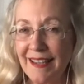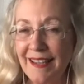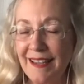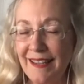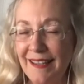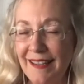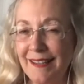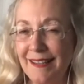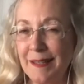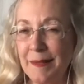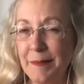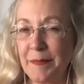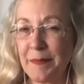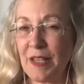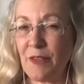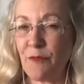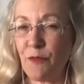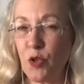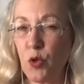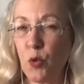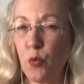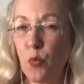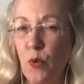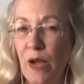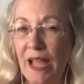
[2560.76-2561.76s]
if
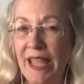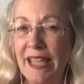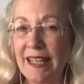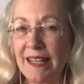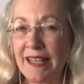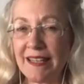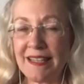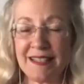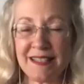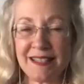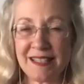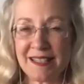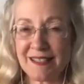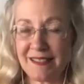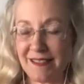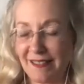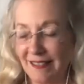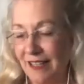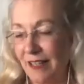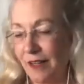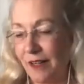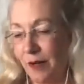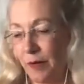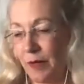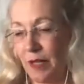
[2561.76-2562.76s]
you wait
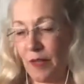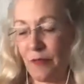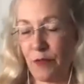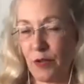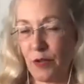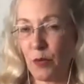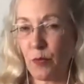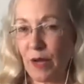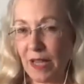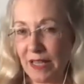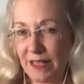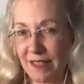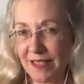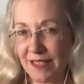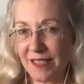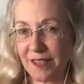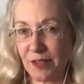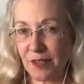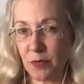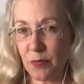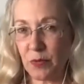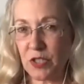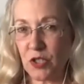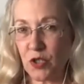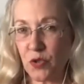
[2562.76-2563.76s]
until
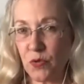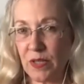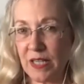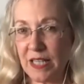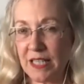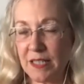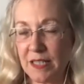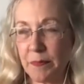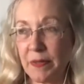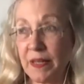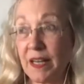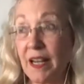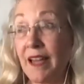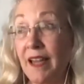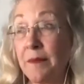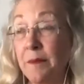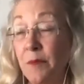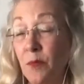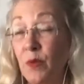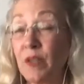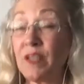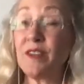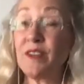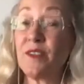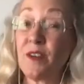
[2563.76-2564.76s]
the retreat, but I
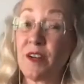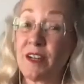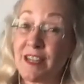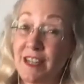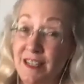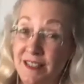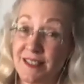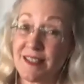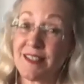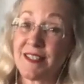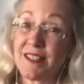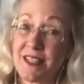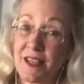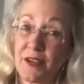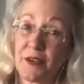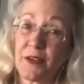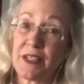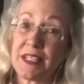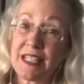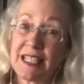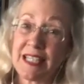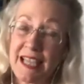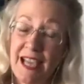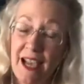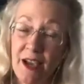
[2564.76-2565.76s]
wouldn't
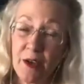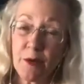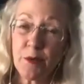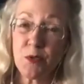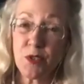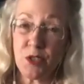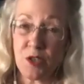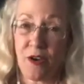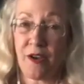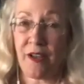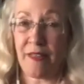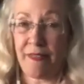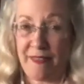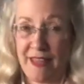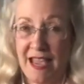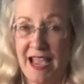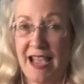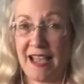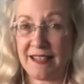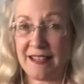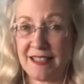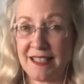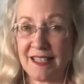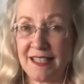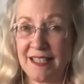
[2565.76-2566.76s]
necessarily count on that,
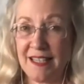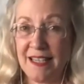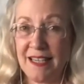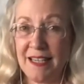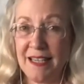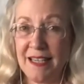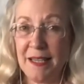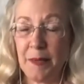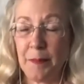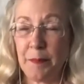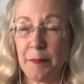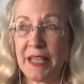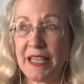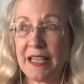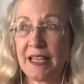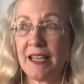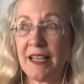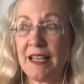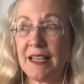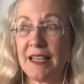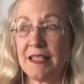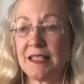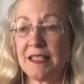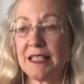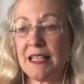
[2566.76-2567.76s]

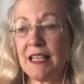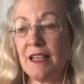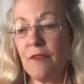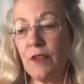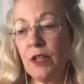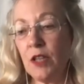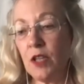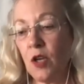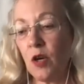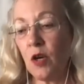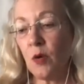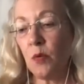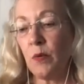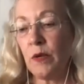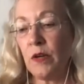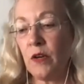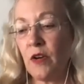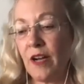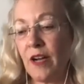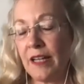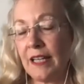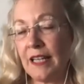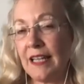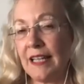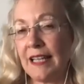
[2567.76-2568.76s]
because even though we're
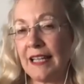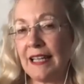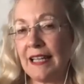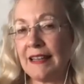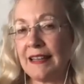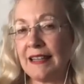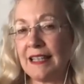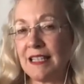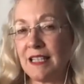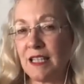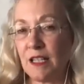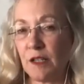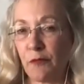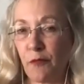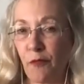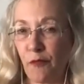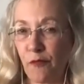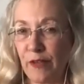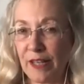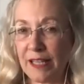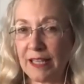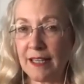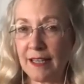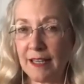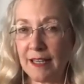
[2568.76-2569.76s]
not going to get the
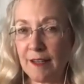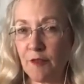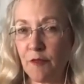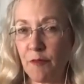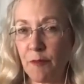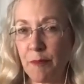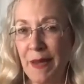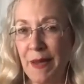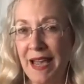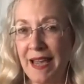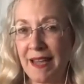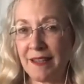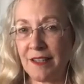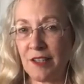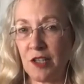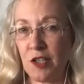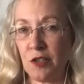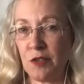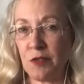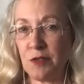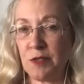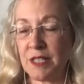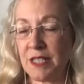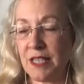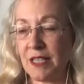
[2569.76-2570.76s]
definitive bad
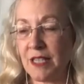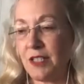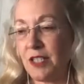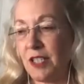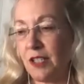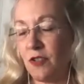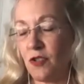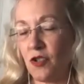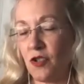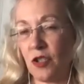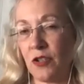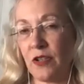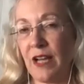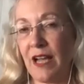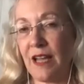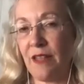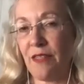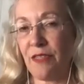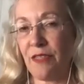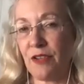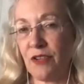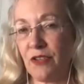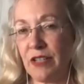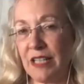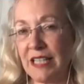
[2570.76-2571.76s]
news until July
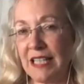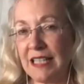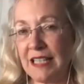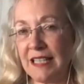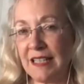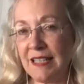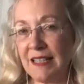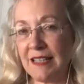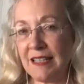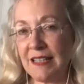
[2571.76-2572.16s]
30th,